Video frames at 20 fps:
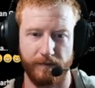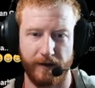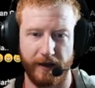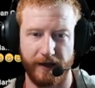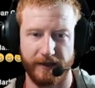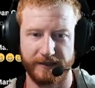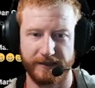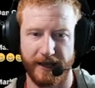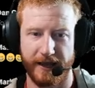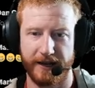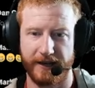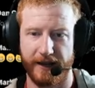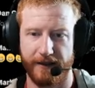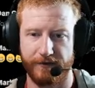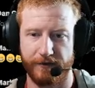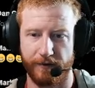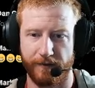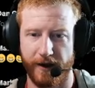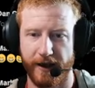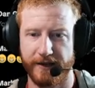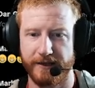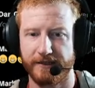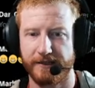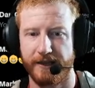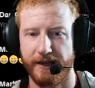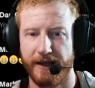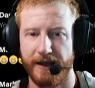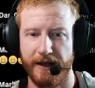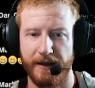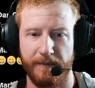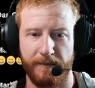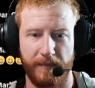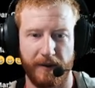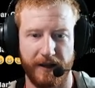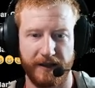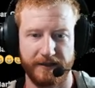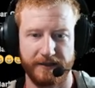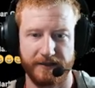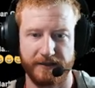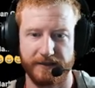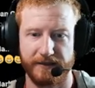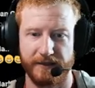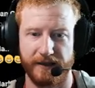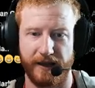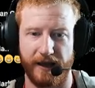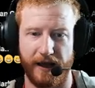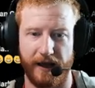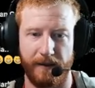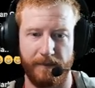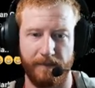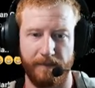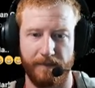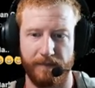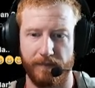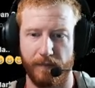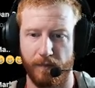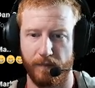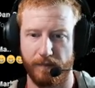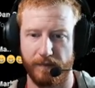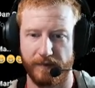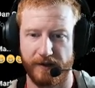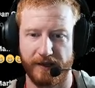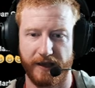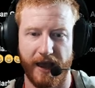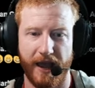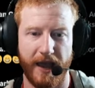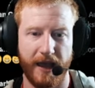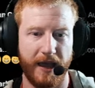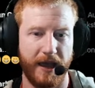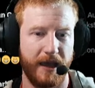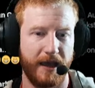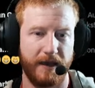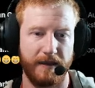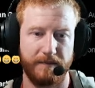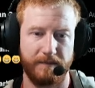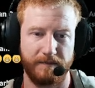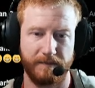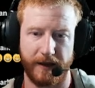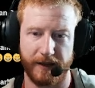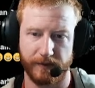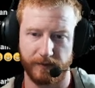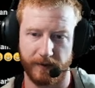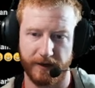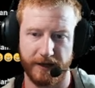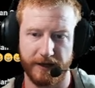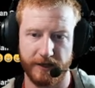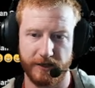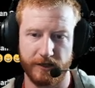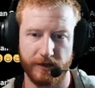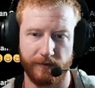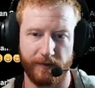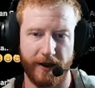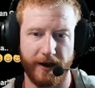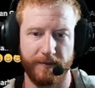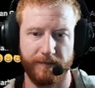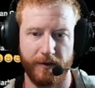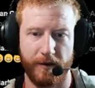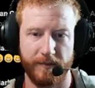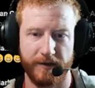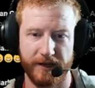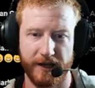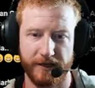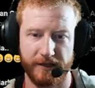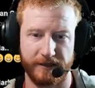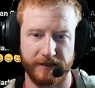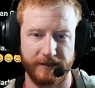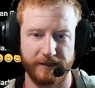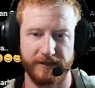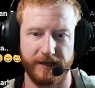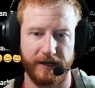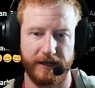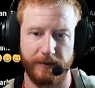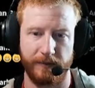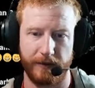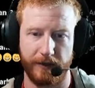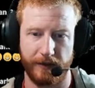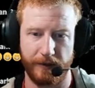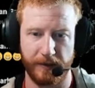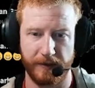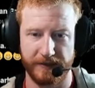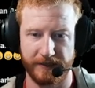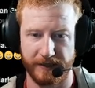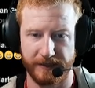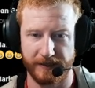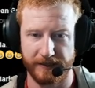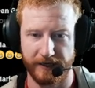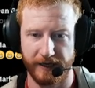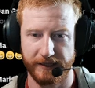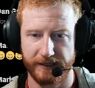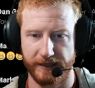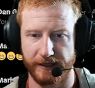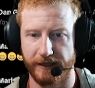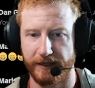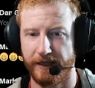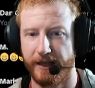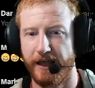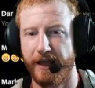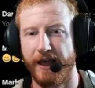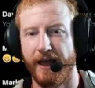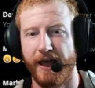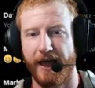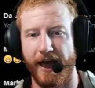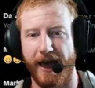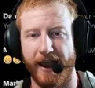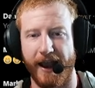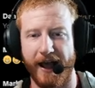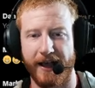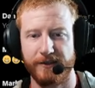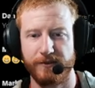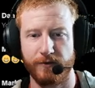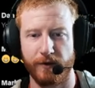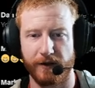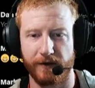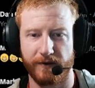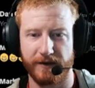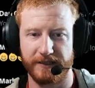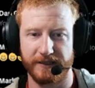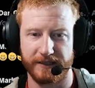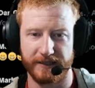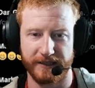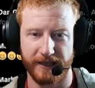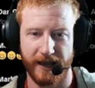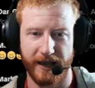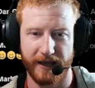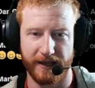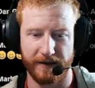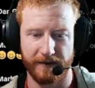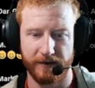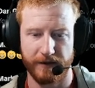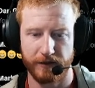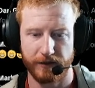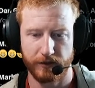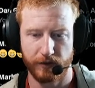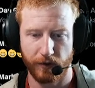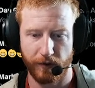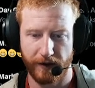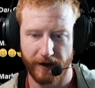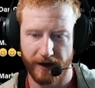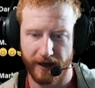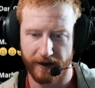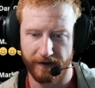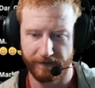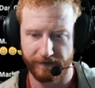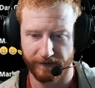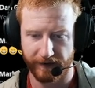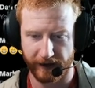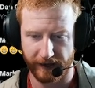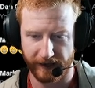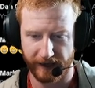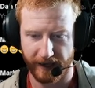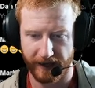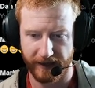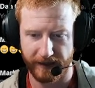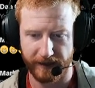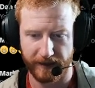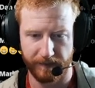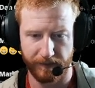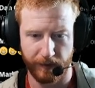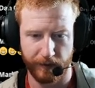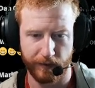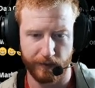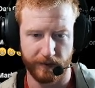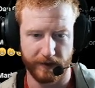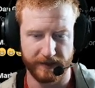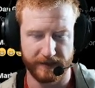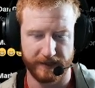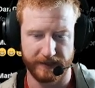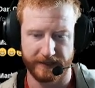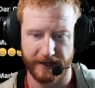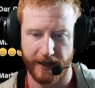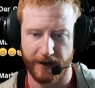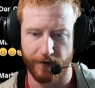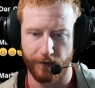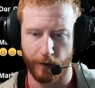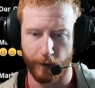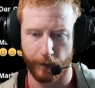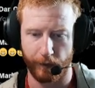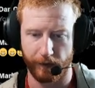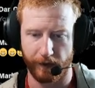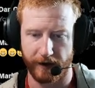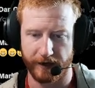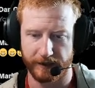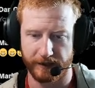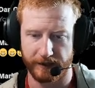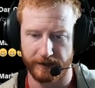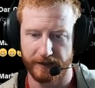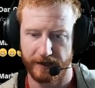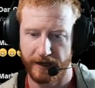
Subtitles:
Standard left to right plus k minus 1 additional random permutations, exactly what Lucas had suggested. And as you increase this n, sure enough, like here in the blue is the standard autoregression.